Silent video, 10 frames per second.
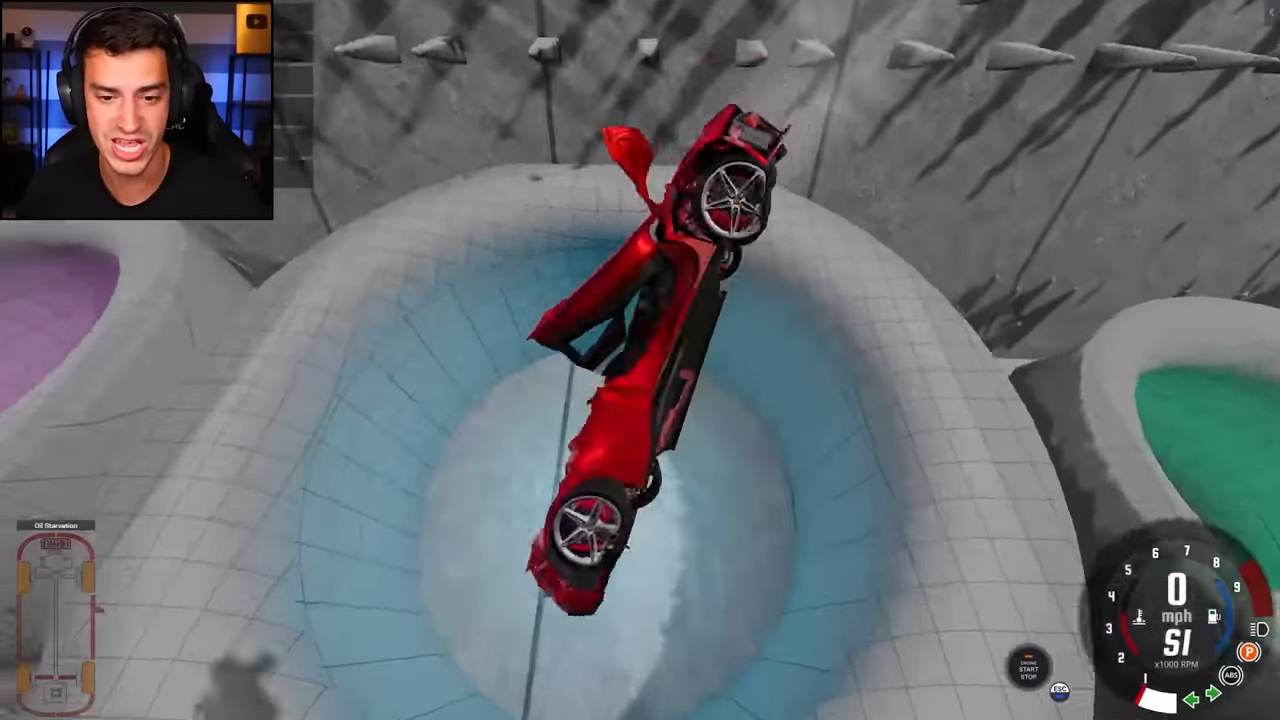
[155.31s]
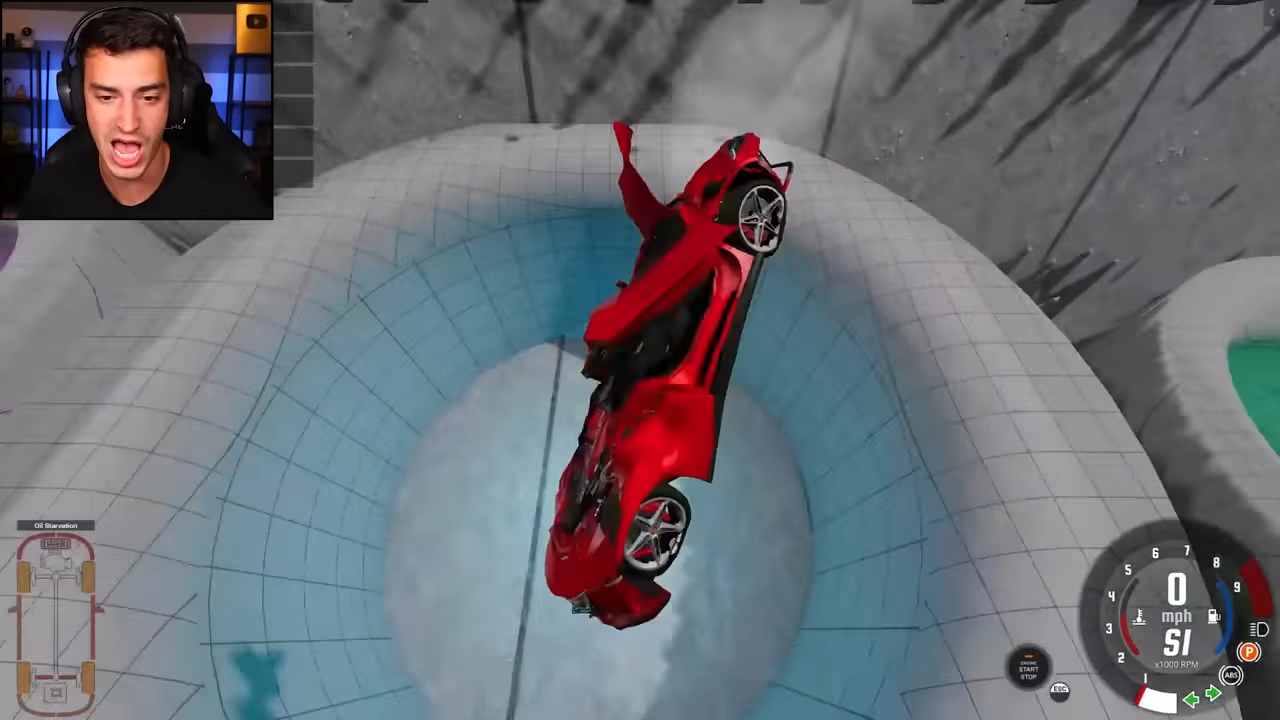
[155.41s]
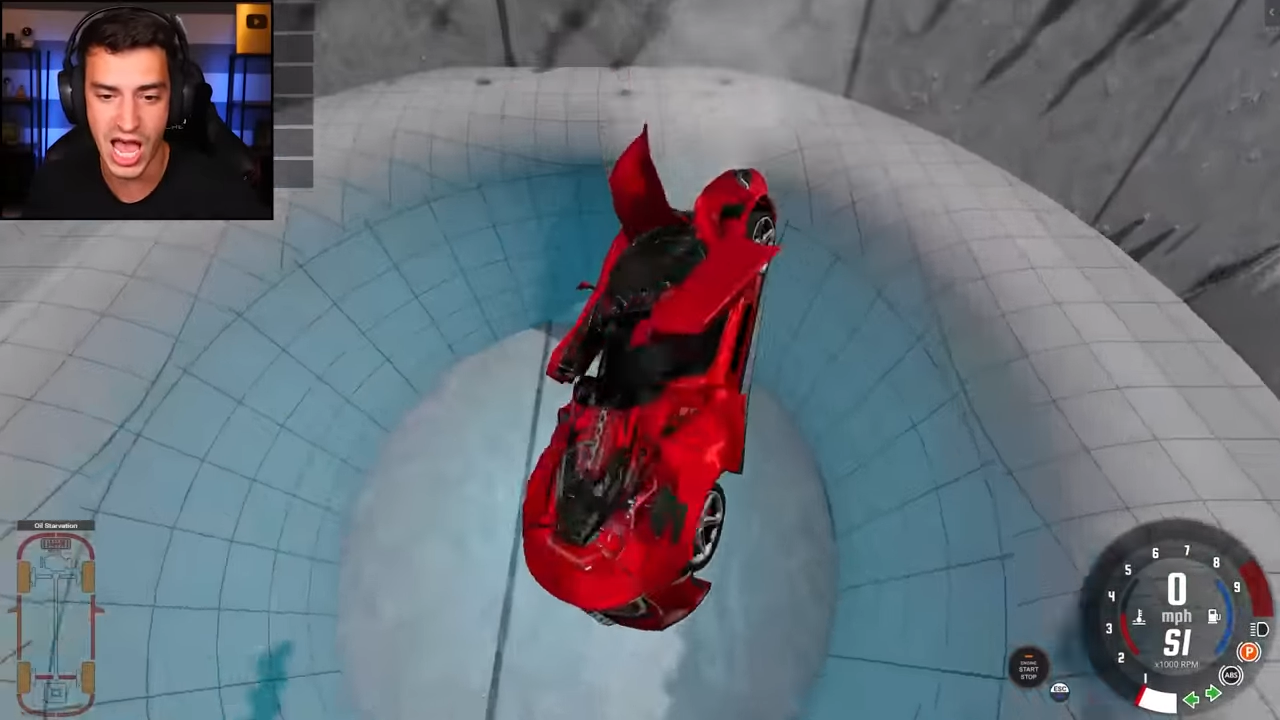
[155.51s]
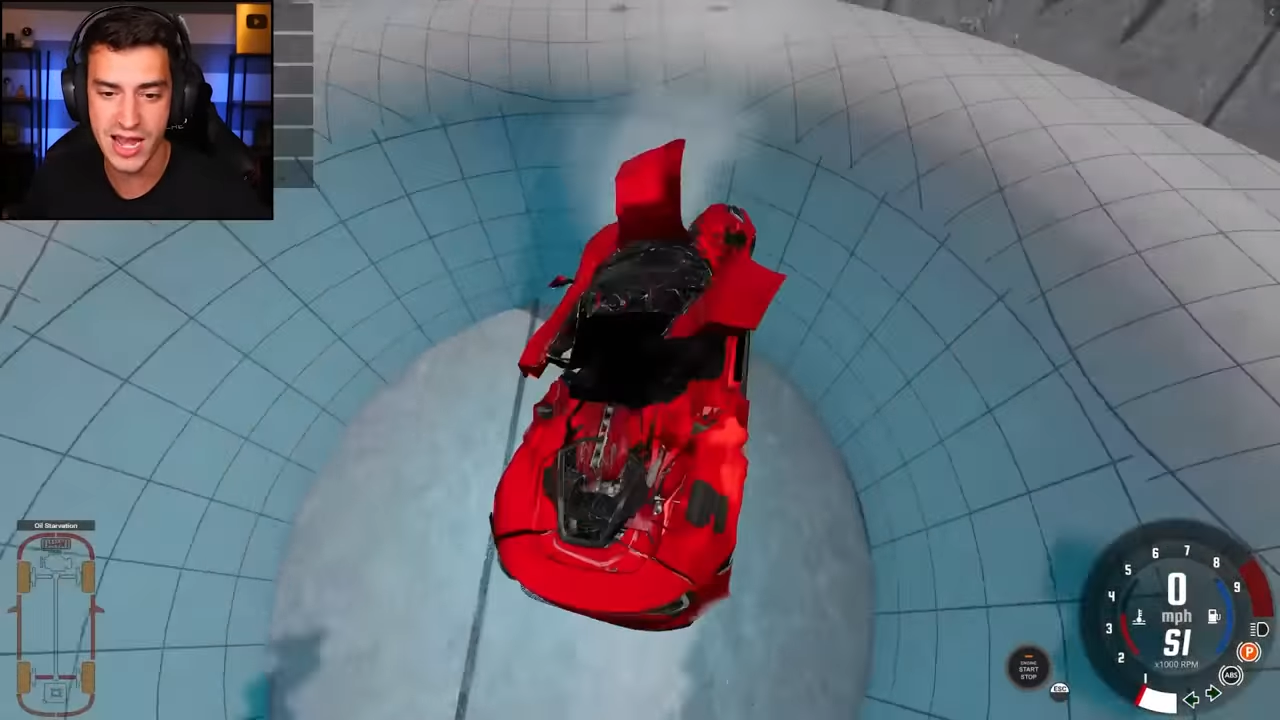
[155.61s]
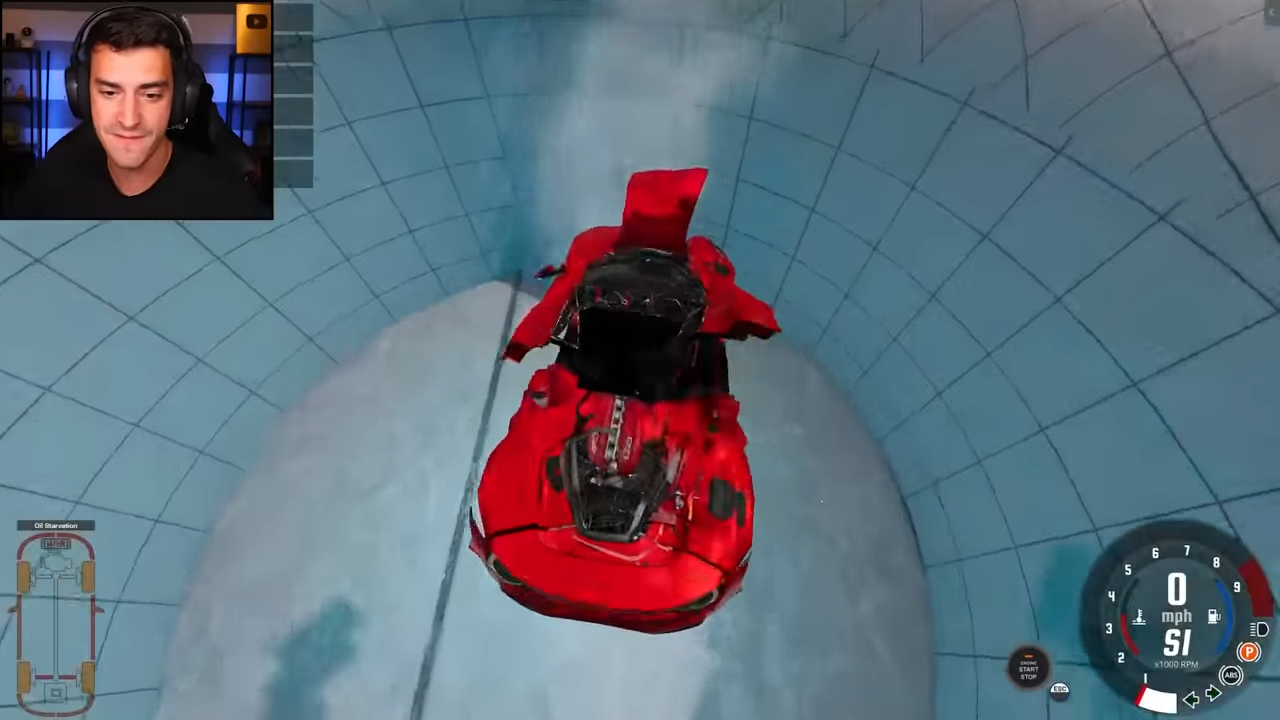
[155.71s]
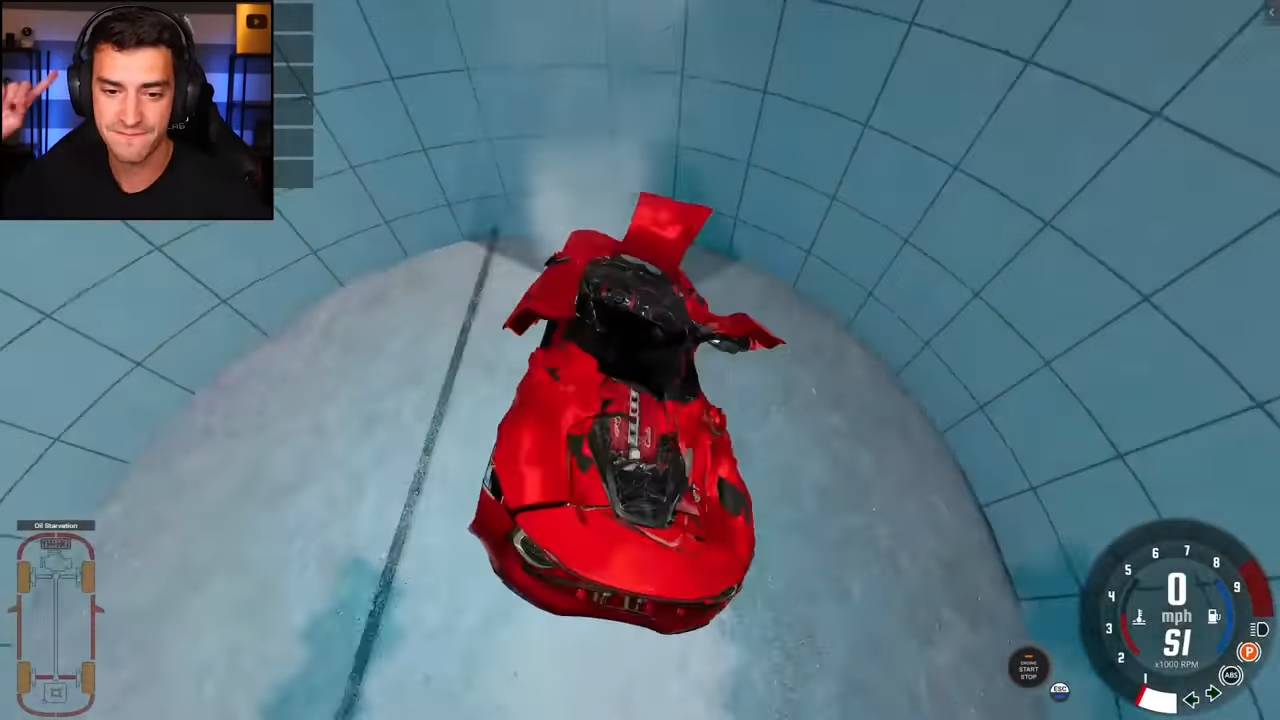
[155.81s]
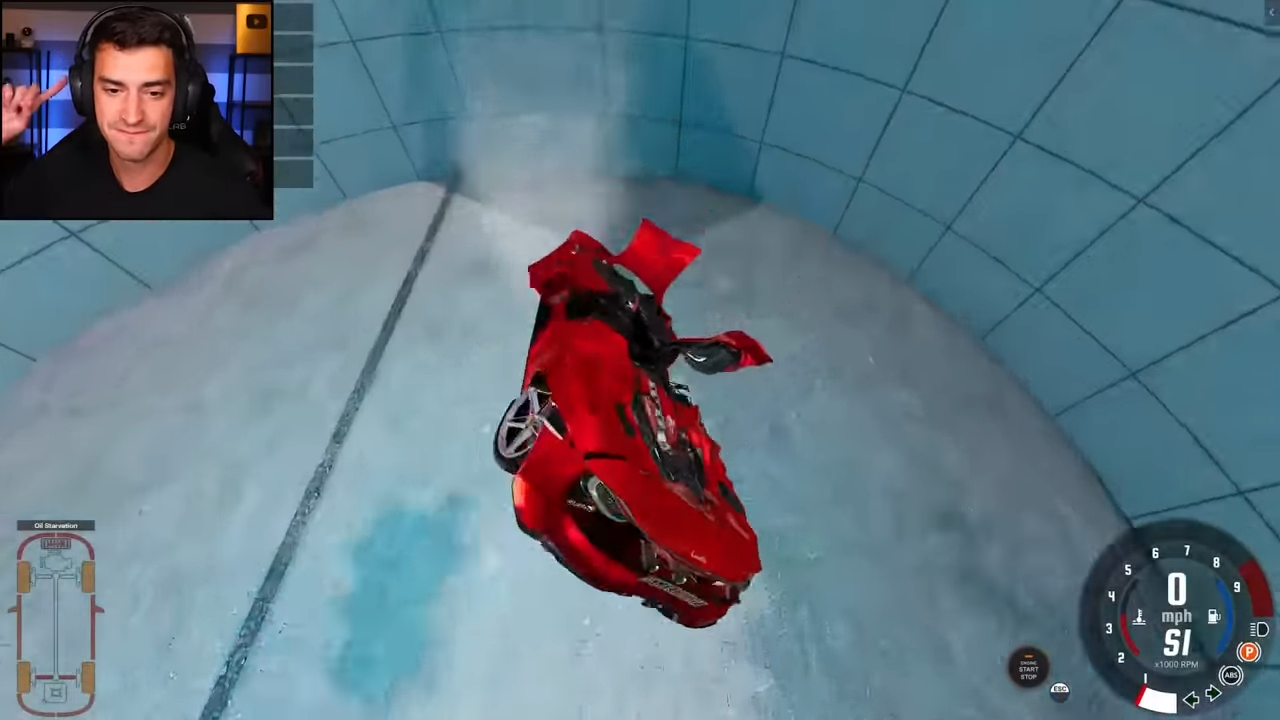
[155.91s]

got